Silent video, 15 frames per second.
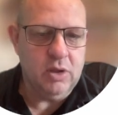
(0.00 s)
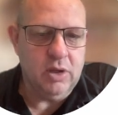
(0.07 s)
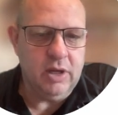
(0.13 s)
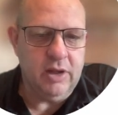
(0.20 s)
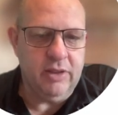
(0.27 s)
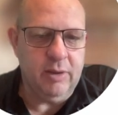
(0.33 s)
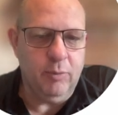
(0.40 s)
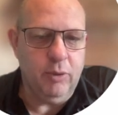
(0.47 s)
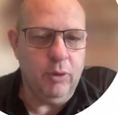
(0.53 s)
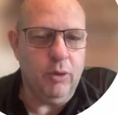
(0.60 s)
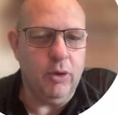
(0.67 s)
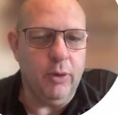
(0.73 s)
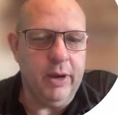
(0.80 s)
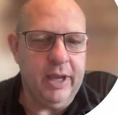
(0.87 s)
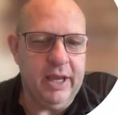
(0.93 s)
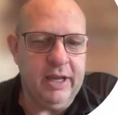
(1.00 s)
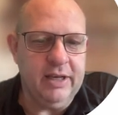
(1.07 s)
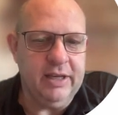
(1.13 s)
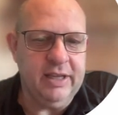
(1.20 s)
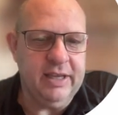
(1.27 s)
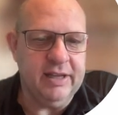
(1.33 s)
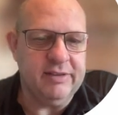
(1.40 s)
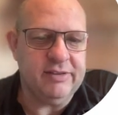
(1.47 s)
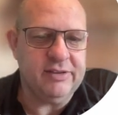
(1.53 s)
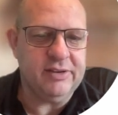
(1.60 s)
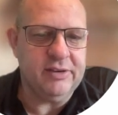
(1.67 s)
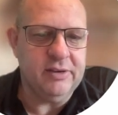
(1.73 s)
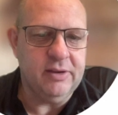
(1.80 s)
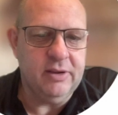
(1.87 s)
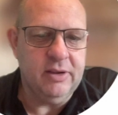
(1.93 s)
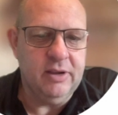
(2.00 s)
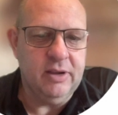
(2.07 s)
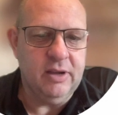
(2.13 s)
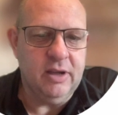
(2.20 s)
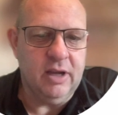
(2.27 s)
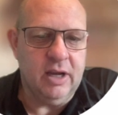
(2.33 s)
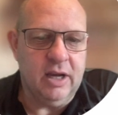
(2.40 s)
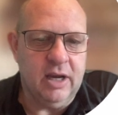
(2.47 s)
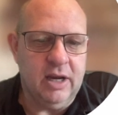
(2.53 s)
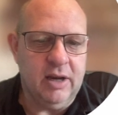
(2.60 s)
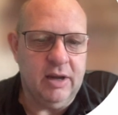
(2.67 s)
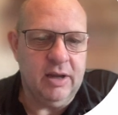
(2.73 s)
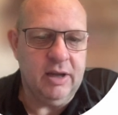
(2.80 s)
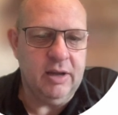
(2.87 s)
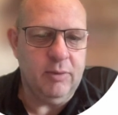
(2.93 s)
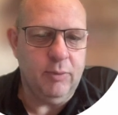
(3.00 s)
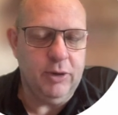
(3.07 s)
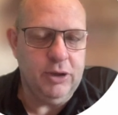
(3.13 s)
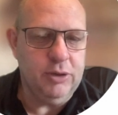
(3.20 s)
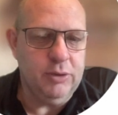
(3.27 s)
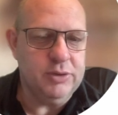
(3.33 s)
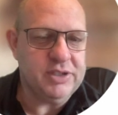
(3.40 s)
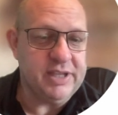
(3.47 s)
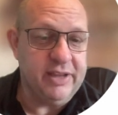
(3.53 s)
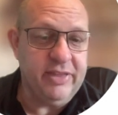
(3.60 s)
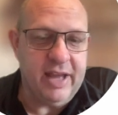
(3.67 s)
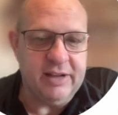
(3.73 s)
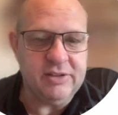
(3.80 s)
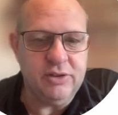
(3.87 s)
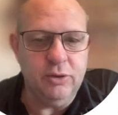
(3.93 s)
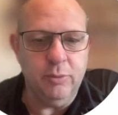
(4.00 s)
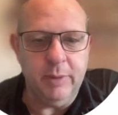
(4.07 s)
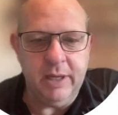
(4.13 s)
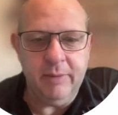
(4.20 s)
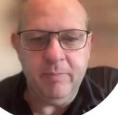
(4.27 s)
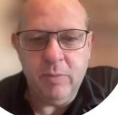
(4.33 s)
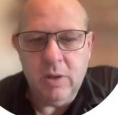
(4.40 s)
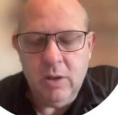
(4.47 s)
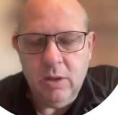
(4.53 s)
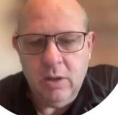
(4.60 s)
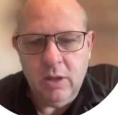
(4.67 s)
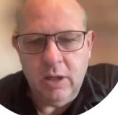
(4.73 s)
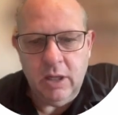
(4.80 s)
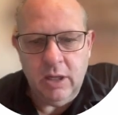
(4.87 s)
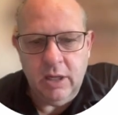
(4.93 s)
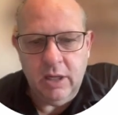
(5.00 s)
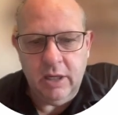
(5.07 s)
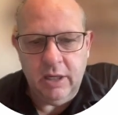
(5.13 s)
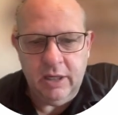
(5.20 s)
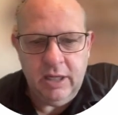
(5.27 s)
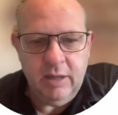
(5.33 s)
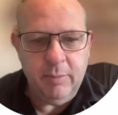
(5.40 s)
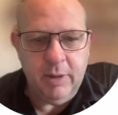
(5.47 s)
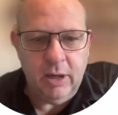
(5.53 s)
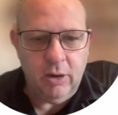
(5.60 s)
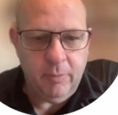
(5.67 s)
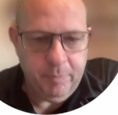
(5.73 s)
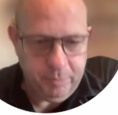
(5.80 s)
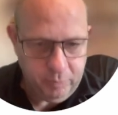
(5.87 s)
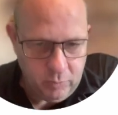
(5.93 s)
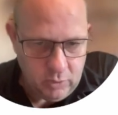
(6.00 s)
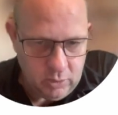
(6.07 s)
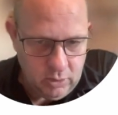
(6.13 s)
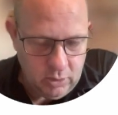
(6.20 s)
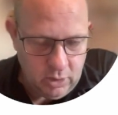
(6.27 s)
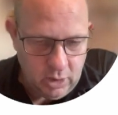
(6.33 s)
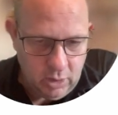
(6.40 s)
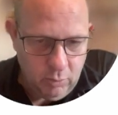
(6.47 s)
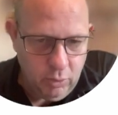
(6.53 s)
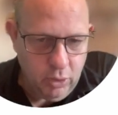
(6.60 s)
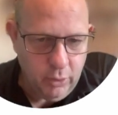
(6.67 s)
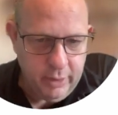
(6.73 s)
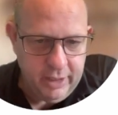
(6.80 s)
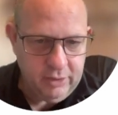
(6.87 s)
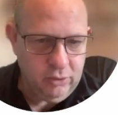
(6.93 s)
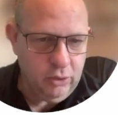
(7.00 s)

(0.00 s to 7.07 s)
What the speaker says: And then we'll go ahead and get, when you send that to me in an email, we'll go ahead